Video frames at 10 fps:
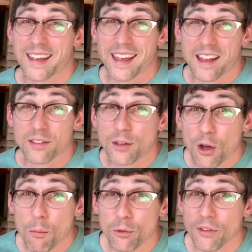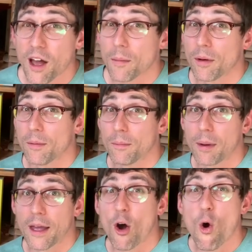gets gobbled up
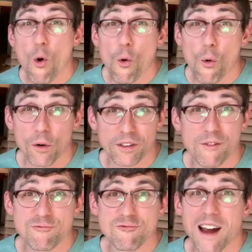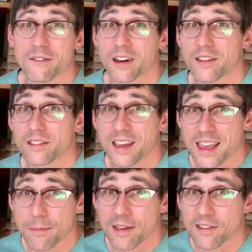by a horde of ravenous
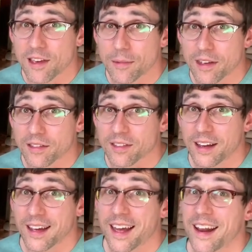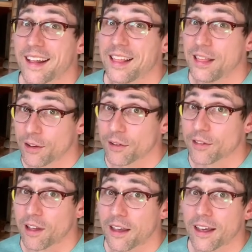heebie-jeebies. And it looks
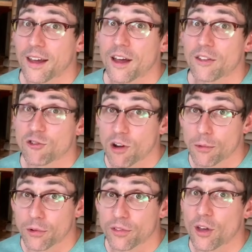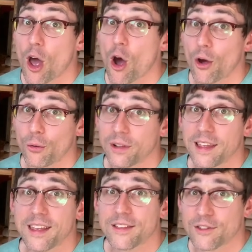like her troubles are
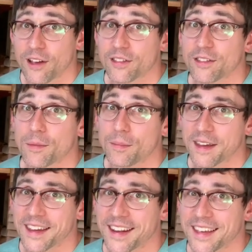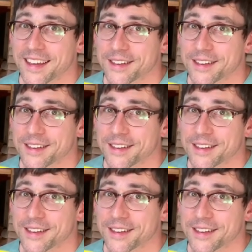only just beginning.